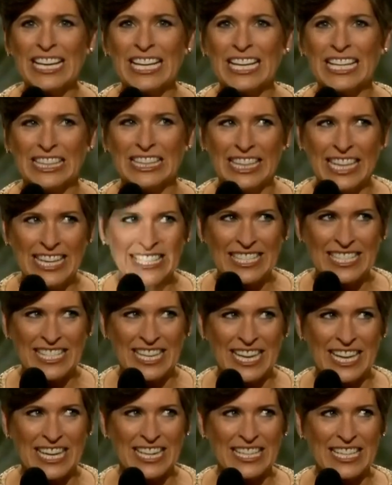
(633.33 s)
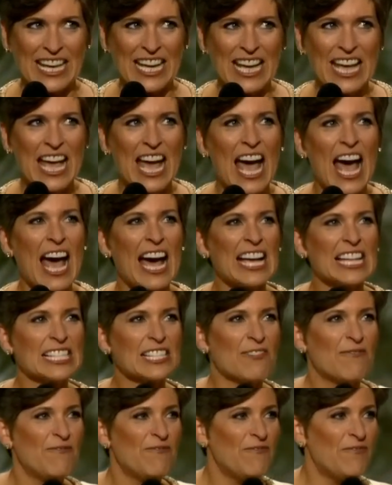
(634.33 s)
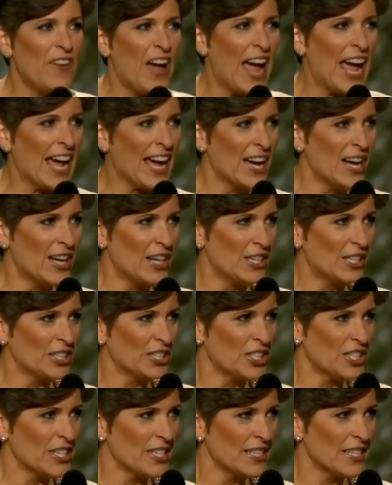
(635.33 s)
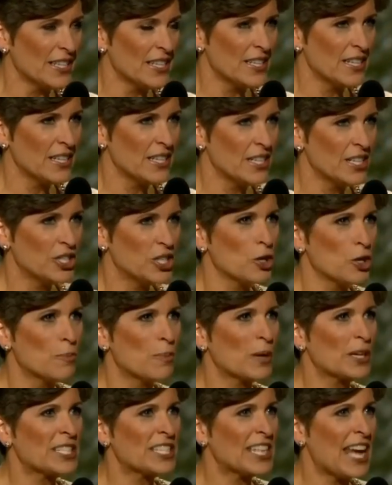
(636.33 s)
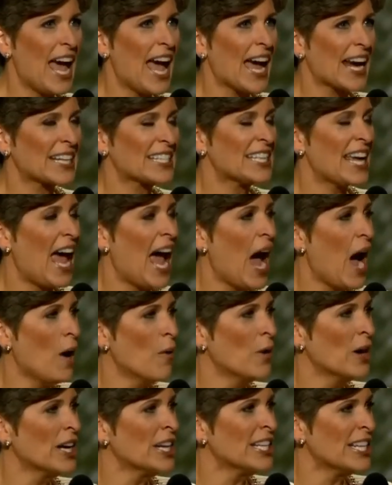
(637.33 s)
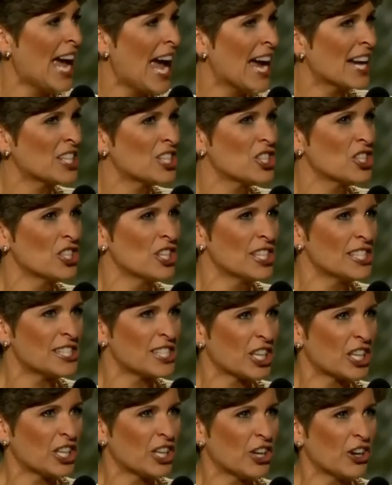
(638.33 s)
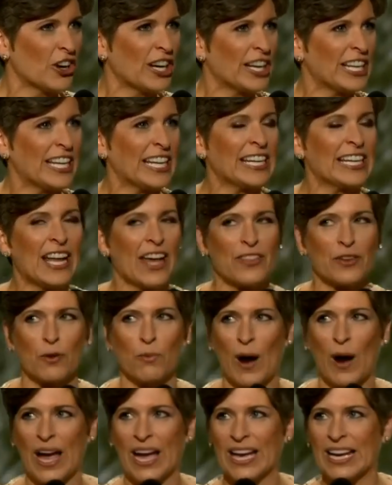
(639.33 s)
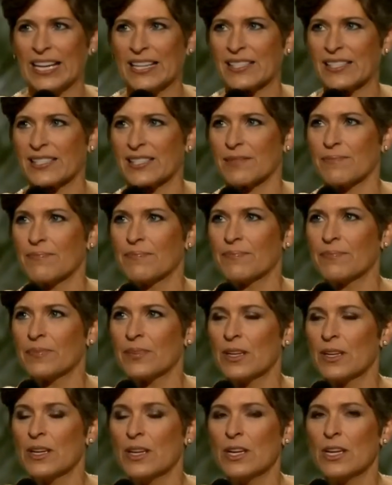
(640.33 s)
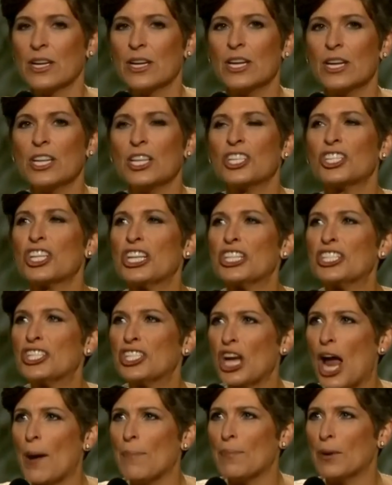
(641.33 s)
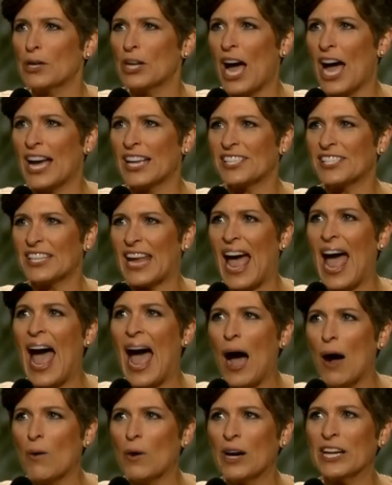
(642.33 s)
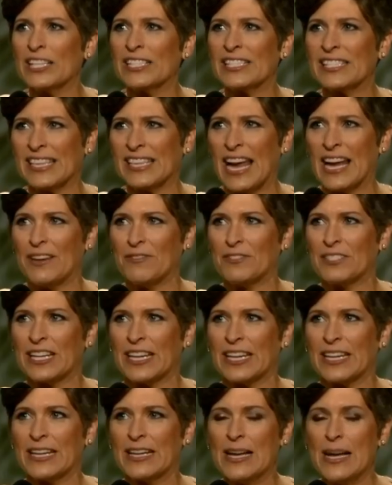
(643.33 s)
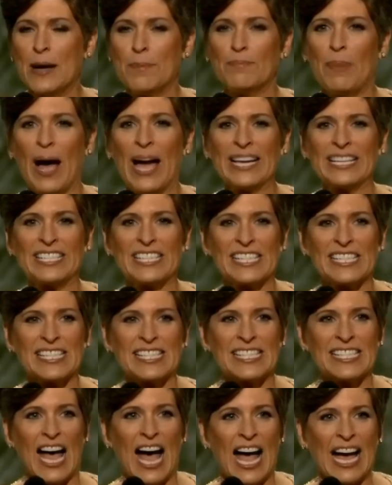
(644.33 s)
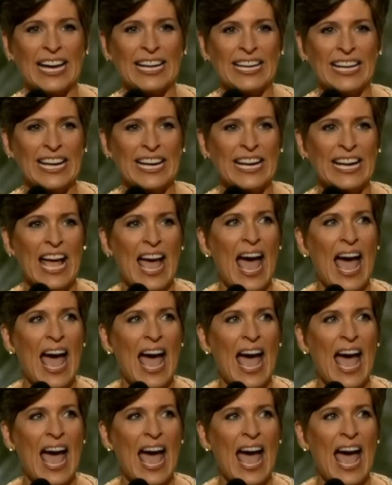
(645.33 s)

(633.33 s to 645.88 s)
Clinton has failed to protect our national security in other ways. She jeopardized our safety by deciding